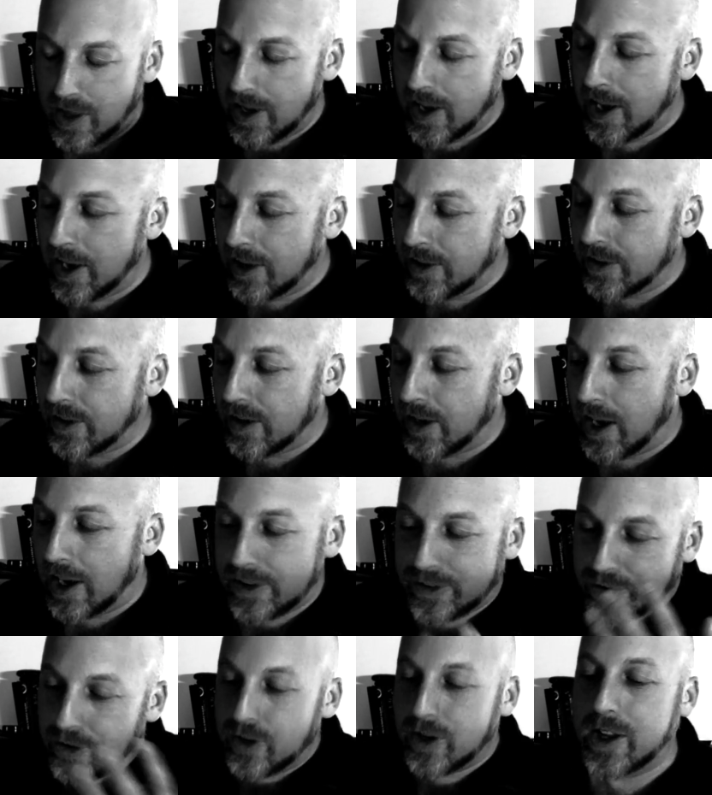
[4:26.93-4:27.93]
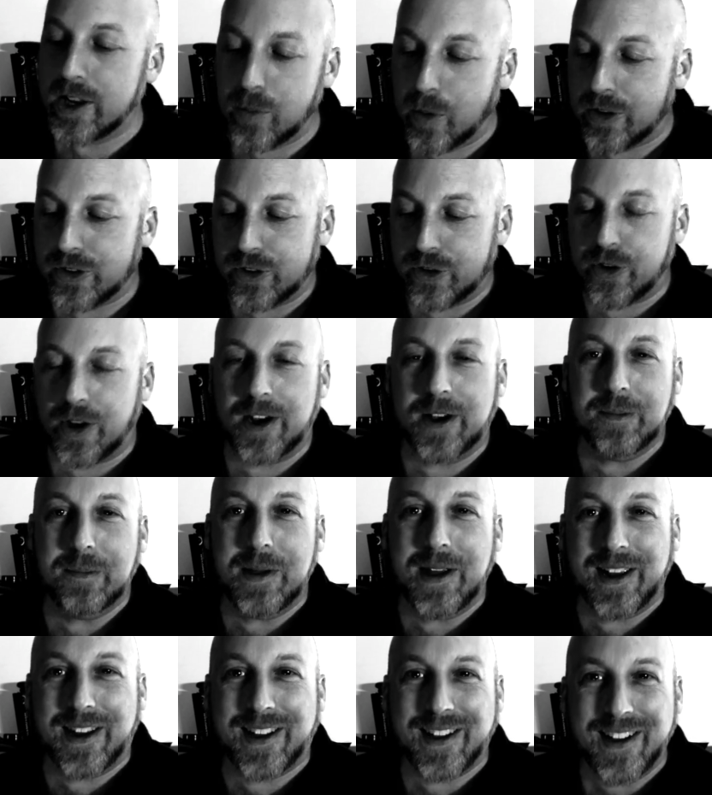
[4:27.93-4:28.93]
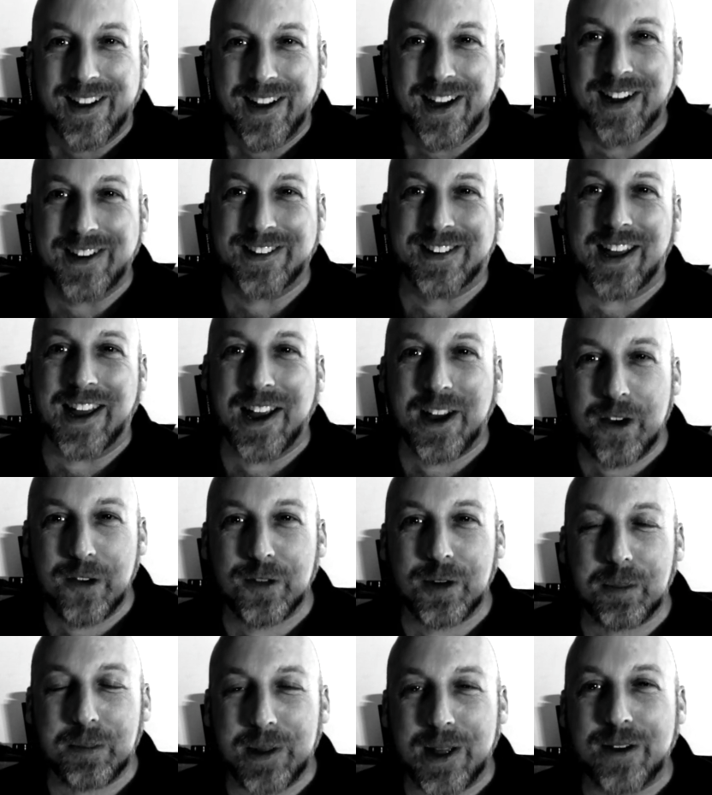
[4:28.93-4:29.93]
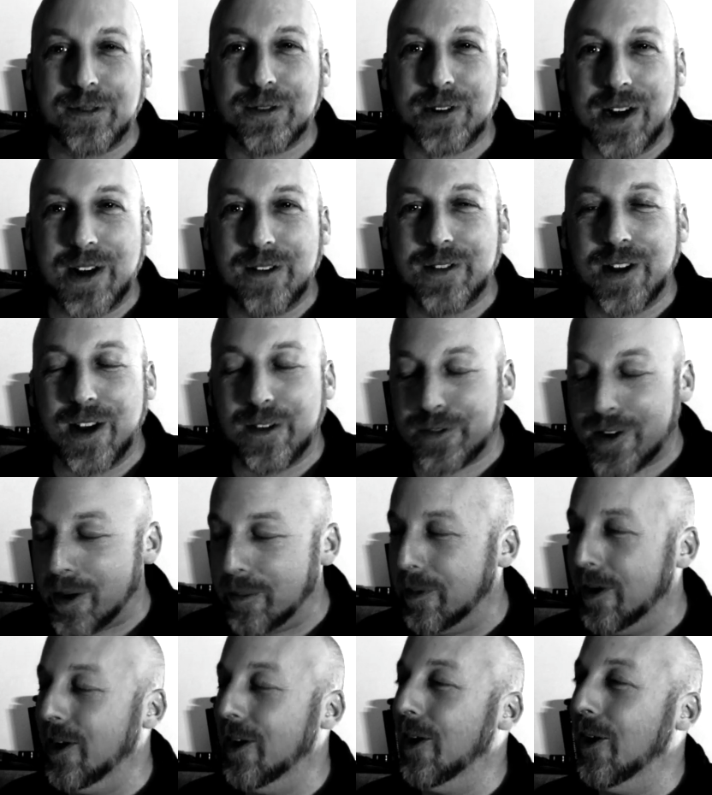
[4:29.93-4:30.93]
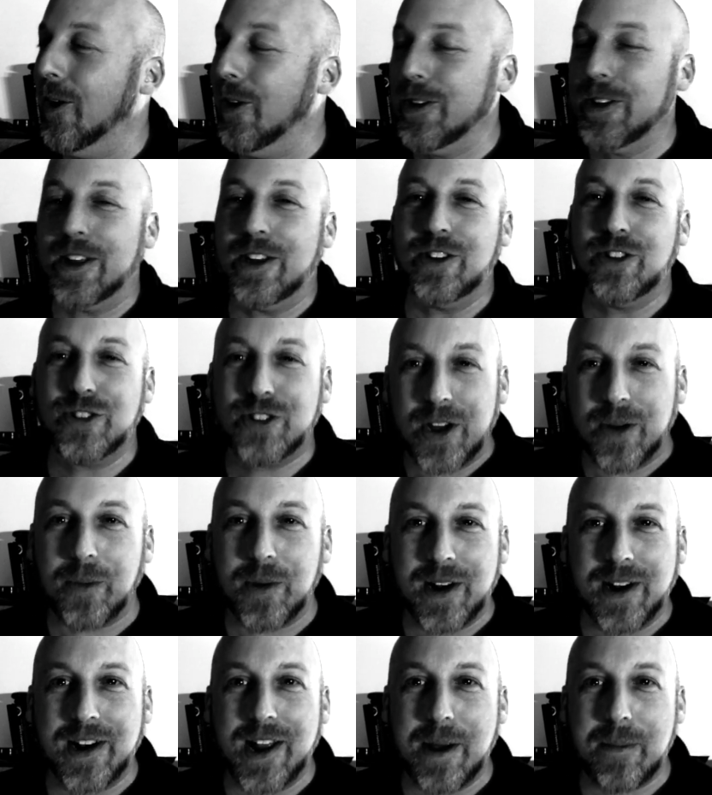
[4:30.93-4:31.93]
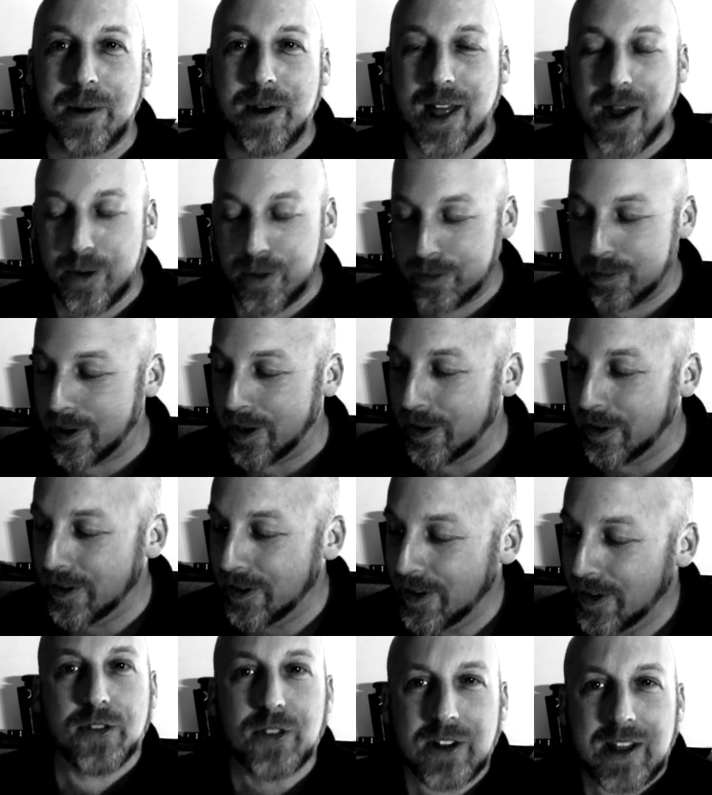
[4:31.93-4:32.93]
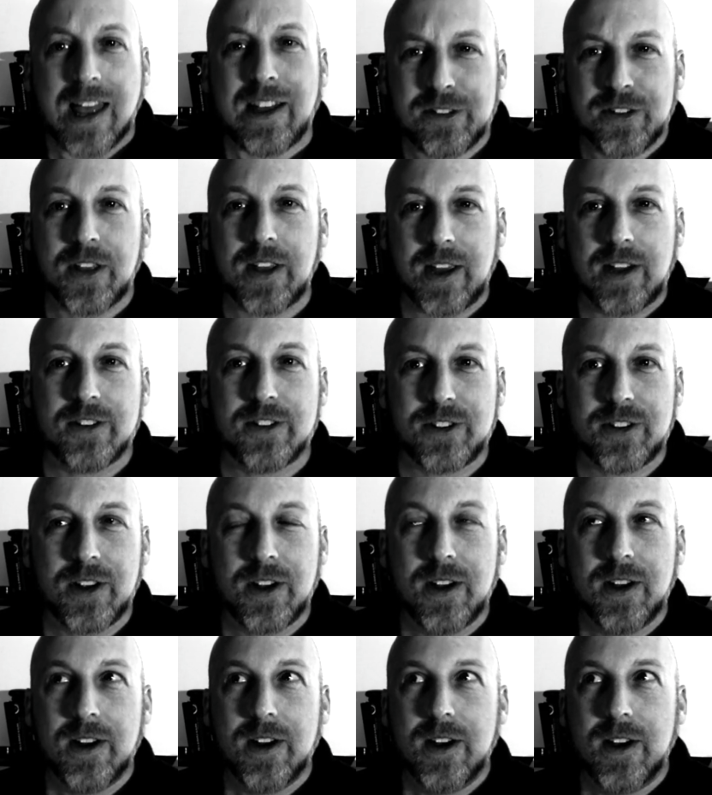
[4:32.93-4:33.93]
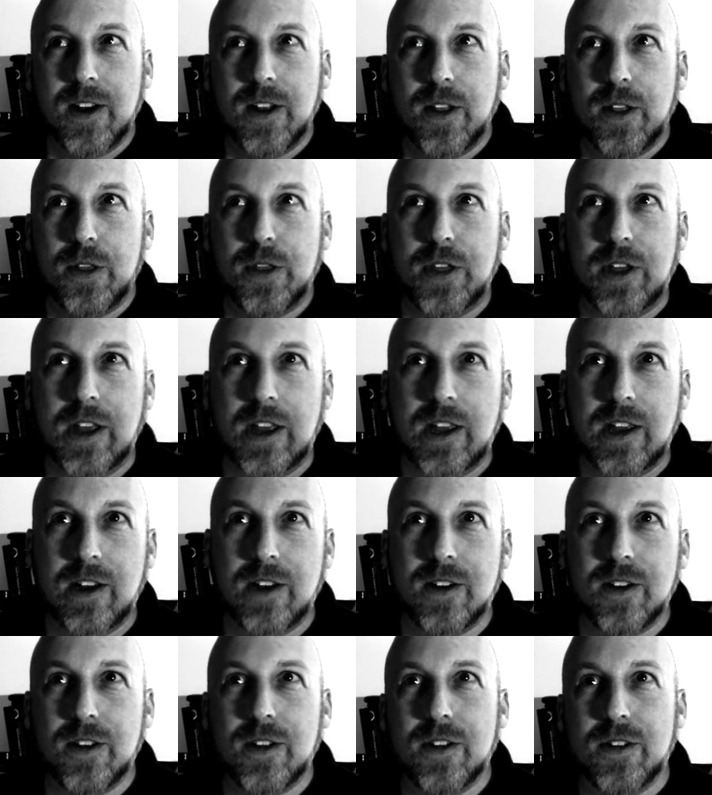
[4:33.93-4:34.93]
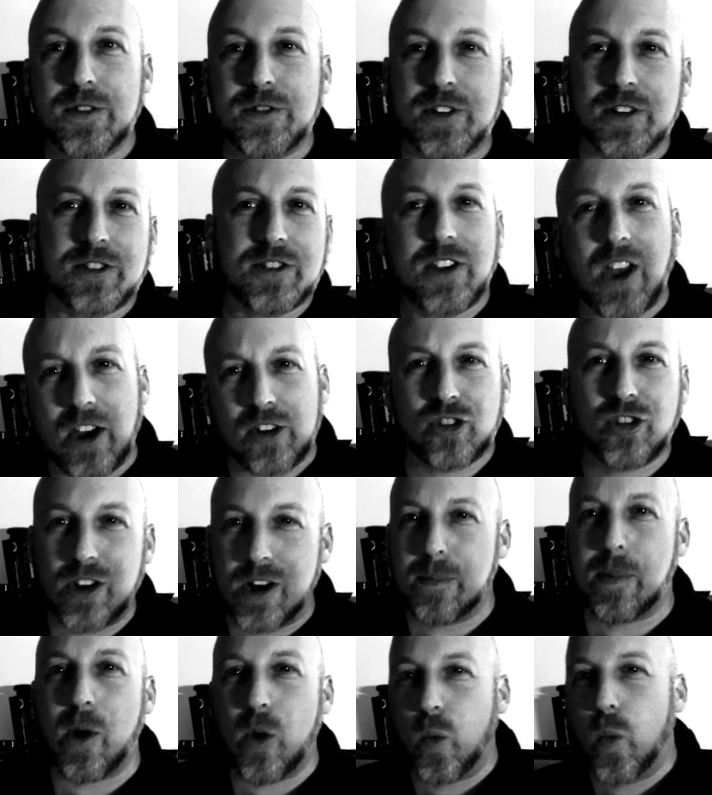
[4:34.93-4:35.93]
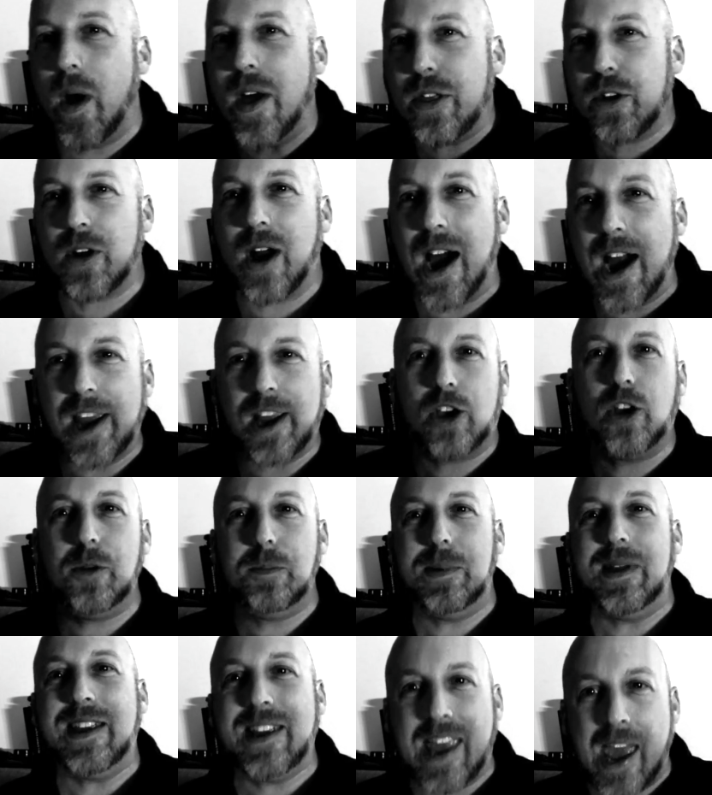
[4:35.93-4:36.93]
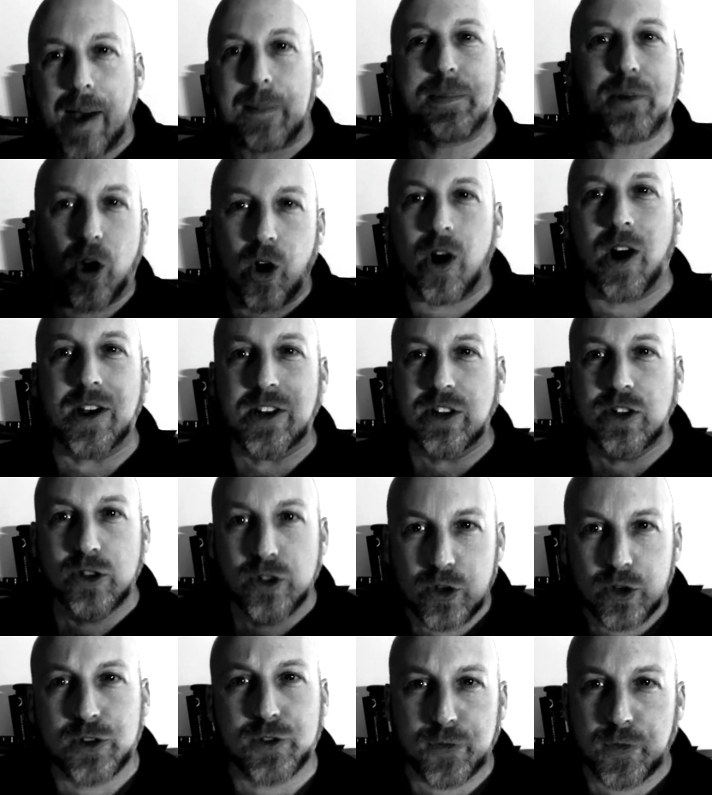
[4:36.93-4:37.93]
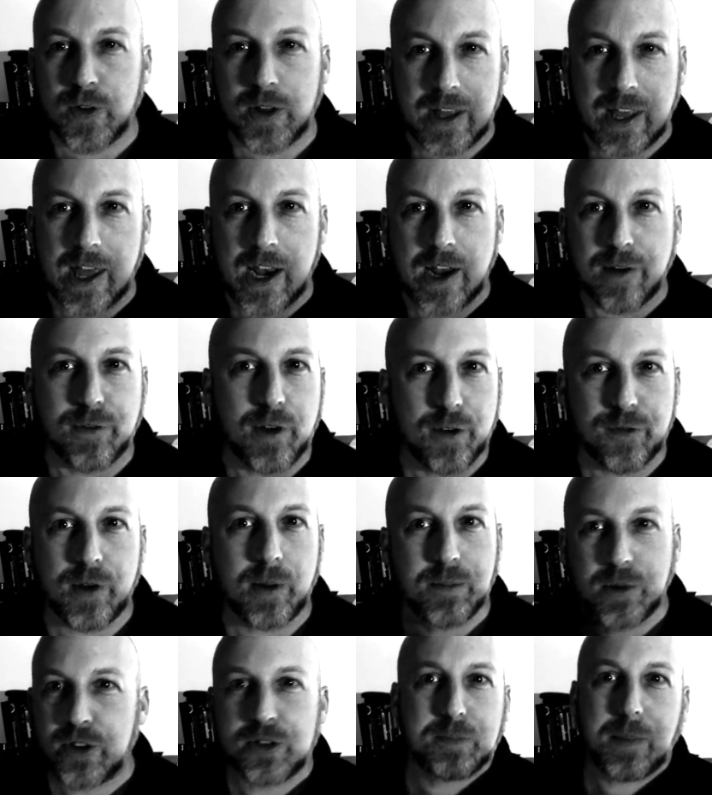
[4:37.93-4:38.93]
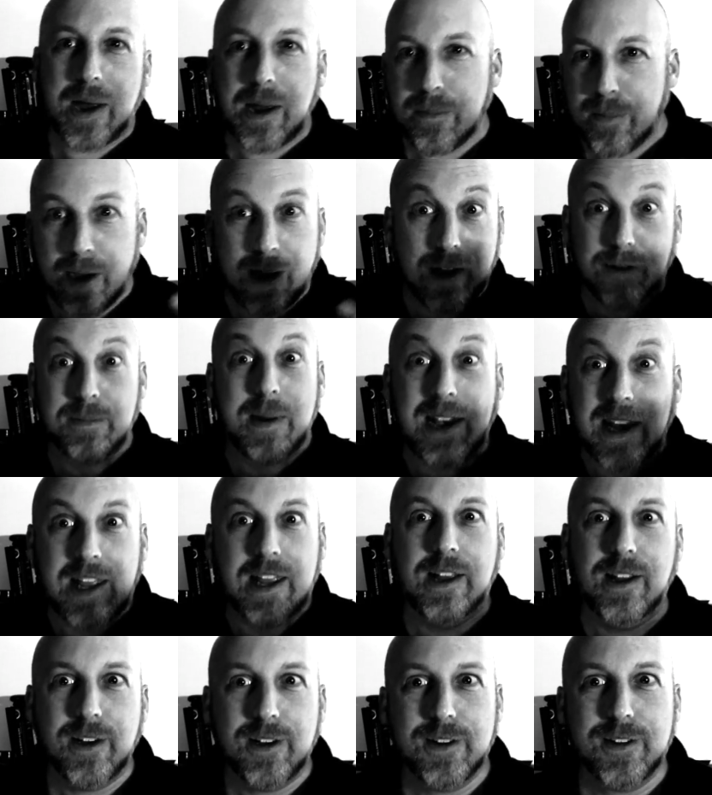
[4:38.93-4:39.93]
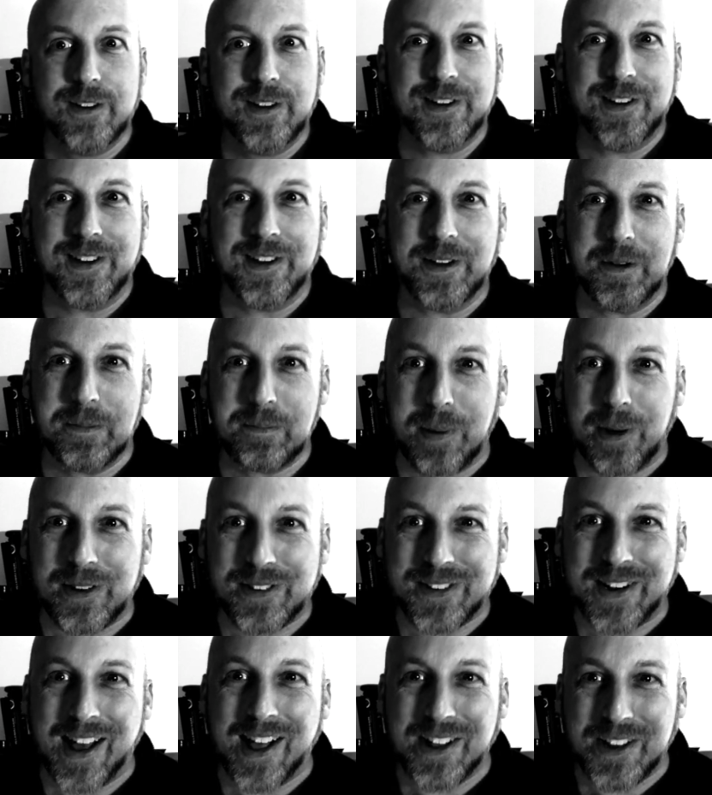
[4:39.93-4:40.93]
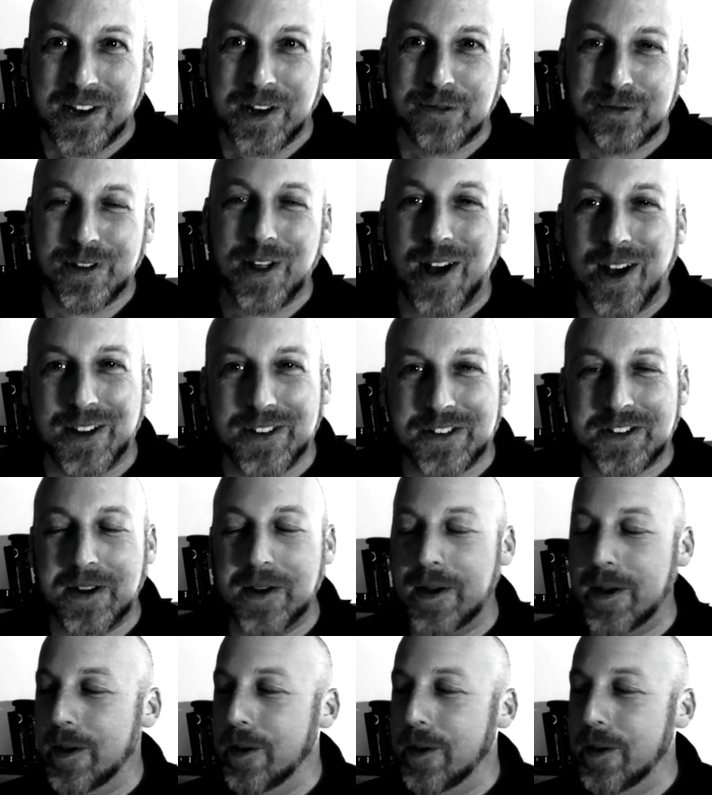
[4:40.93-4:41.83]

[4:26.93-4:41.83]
And I certainly wasn't trying to make a takeover play for AVFM. Holy shit, what a nightmare that would be. The last thing is the discussion about whether I could be kept on usefully at AVFM despite my many personality flaws.